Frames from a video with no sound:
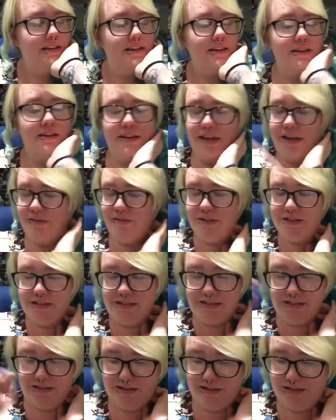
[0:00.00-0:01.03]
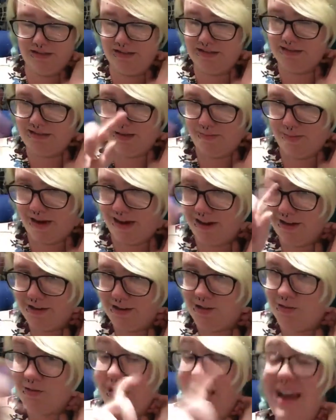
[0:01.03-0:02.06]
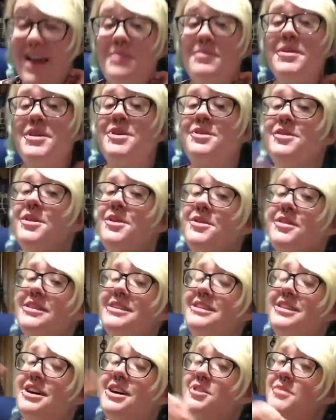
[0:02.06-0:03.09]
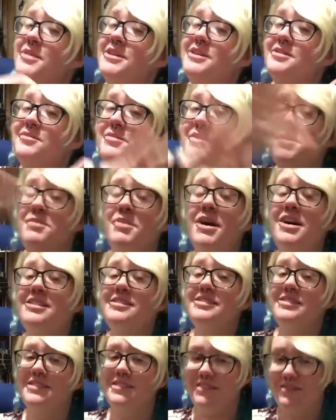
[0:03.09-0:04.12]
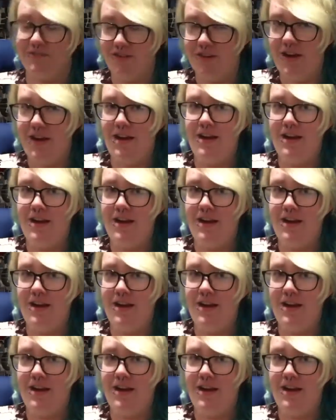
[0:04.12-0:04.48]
okay, let's get back onto a happier note. Let's talk about something positive.